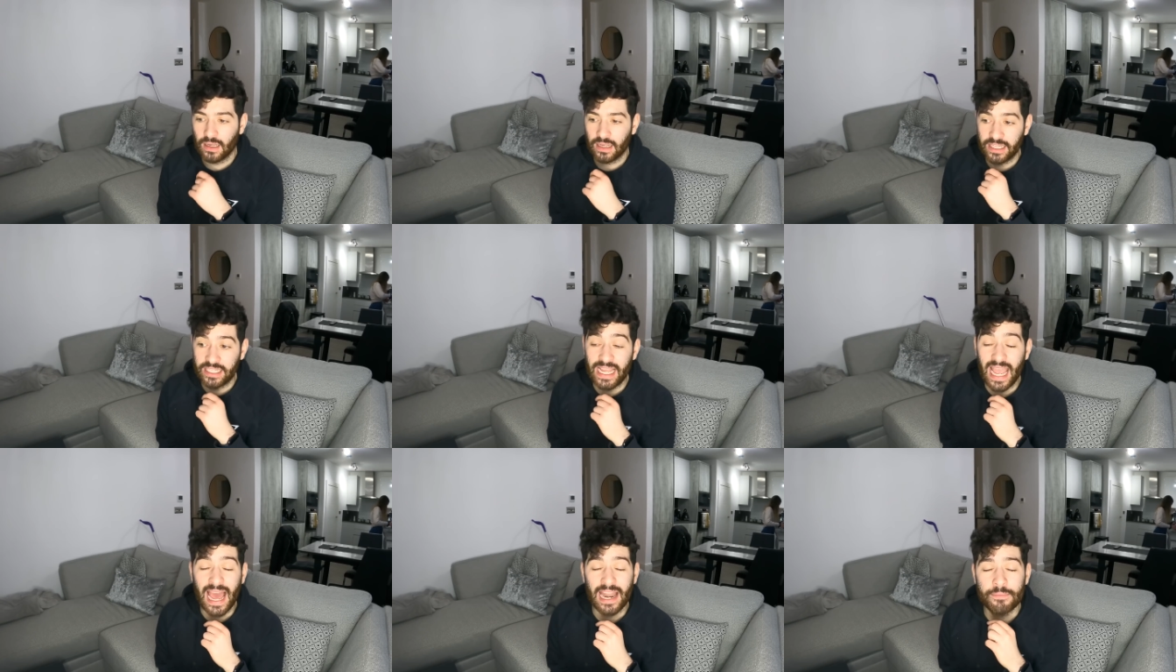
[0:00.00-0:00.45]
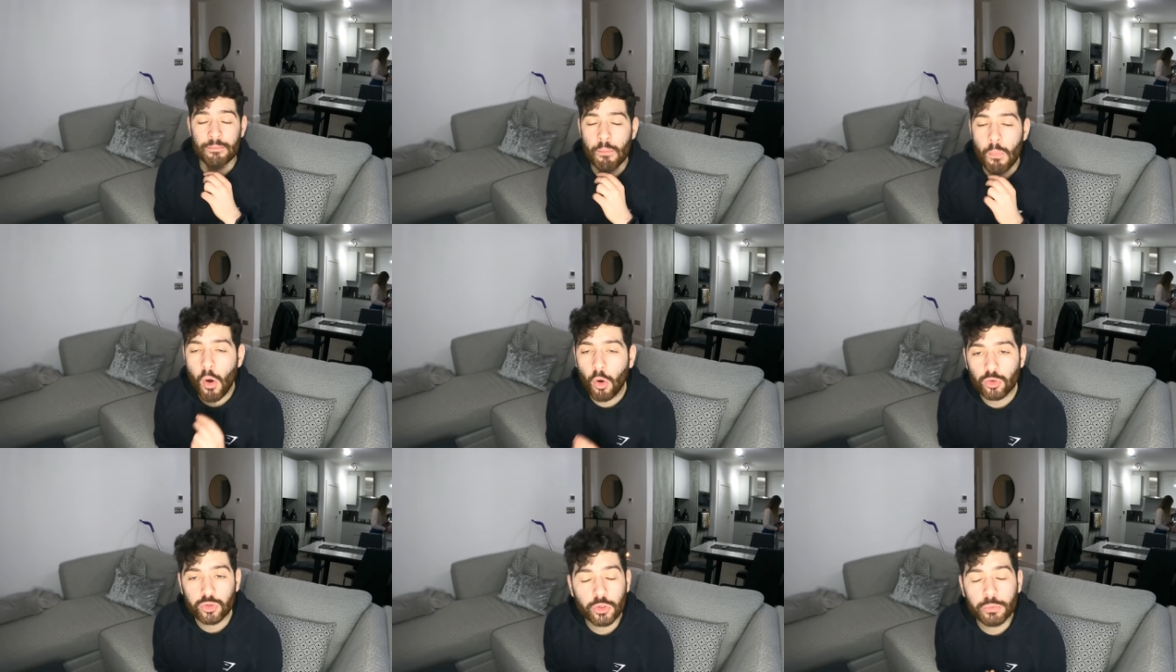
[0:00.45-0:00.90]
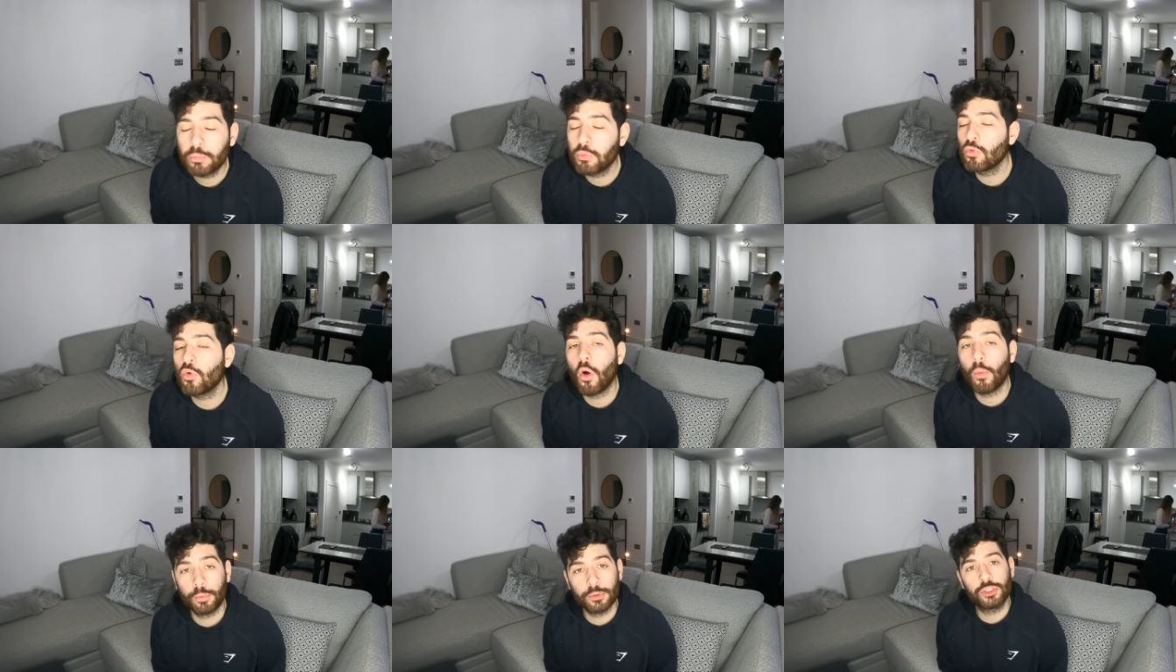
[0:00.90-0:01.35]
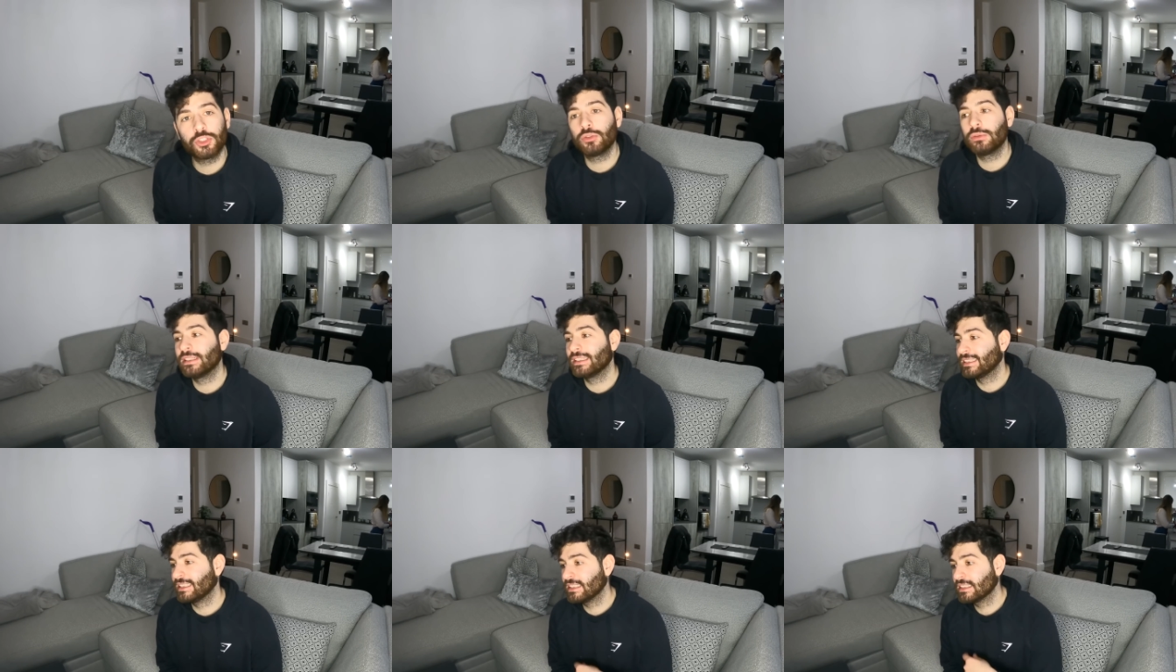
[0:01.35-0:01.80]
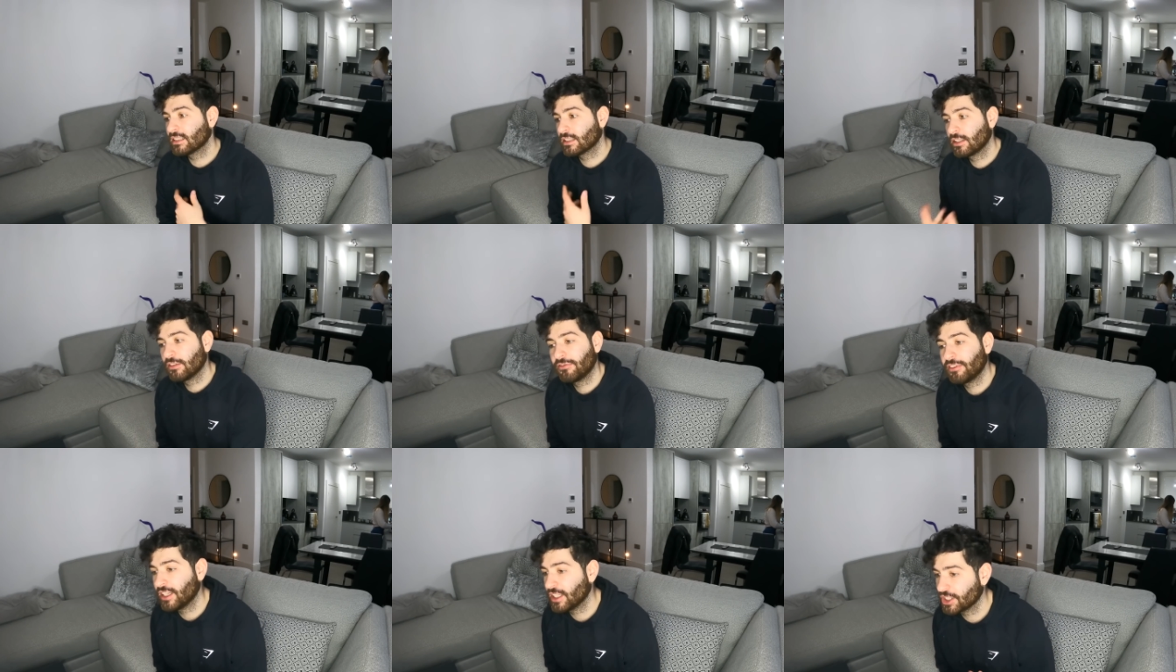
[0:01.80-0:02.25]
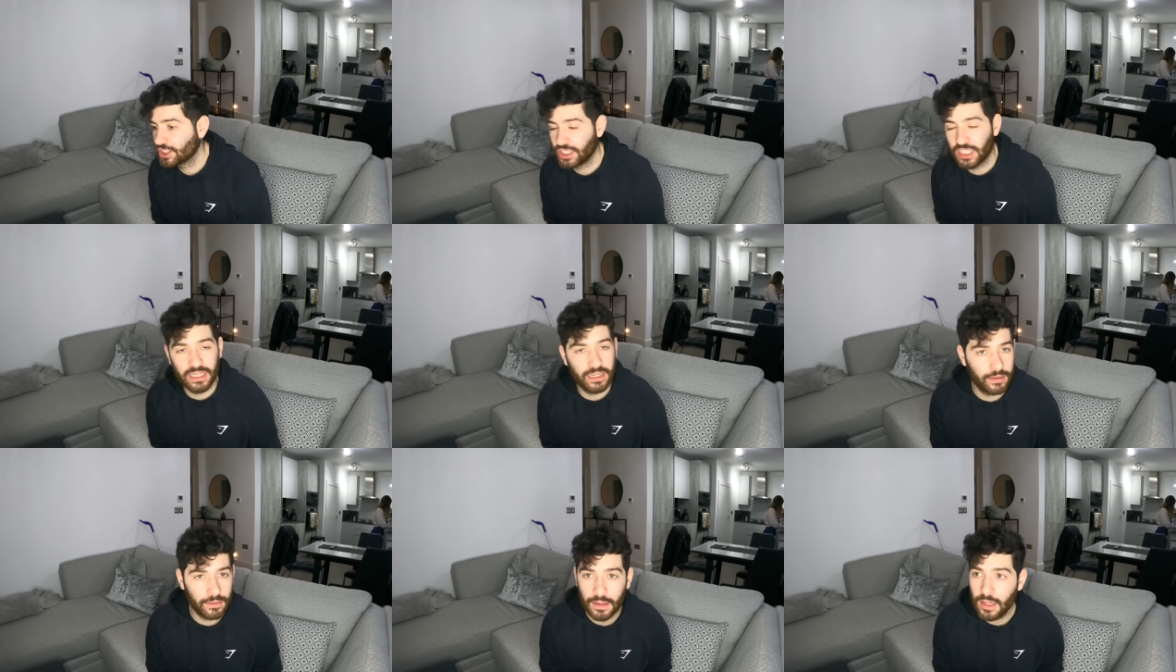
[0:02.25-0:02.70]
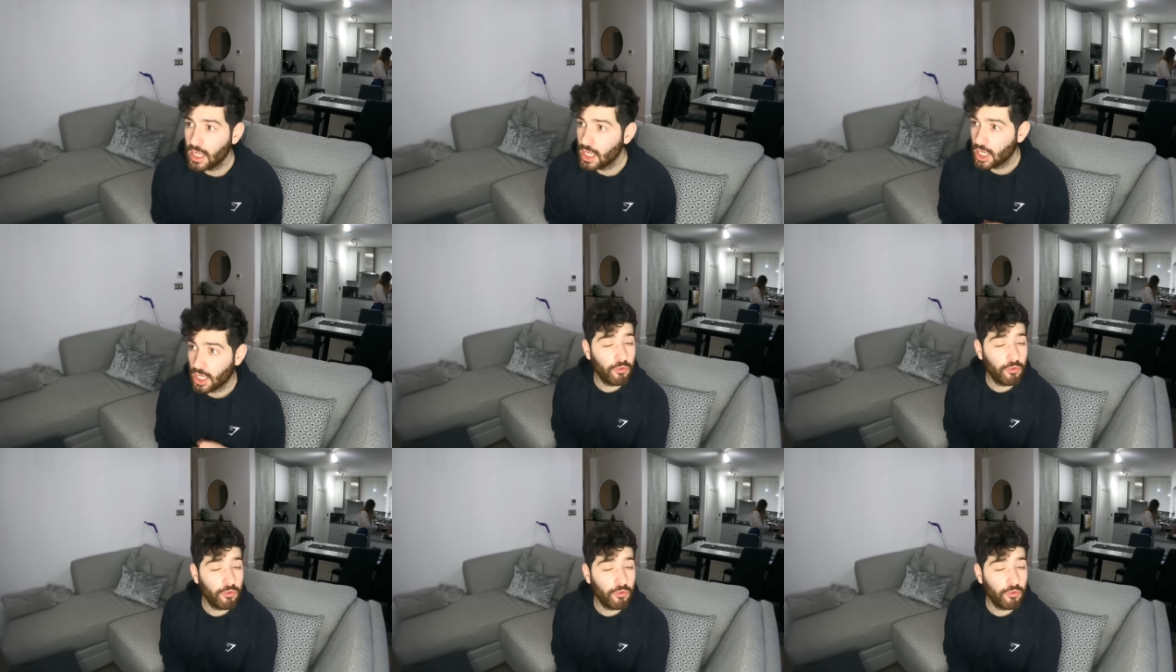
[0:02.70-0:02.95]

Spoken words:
he had multiple opportunities to finish, didn't he?